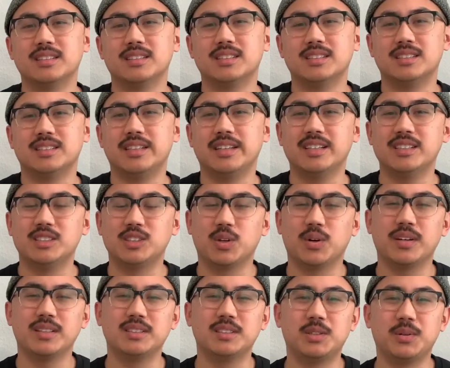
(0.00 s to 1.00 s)
she
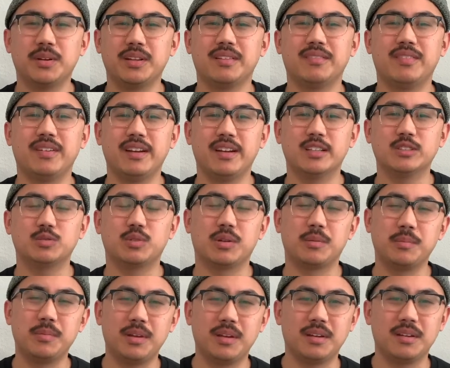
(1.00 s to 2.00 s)
enjoys doing the videos with
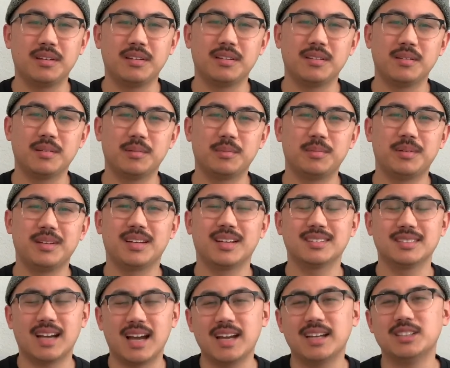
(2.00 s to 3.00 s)
me
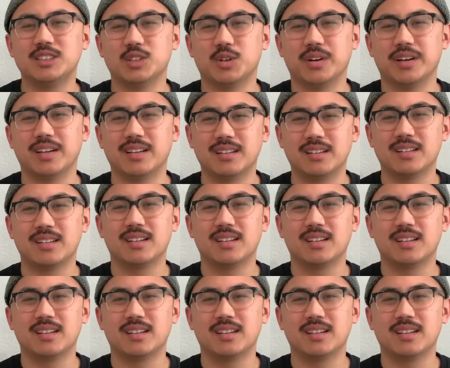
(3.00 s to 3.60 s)
because I enjoy it.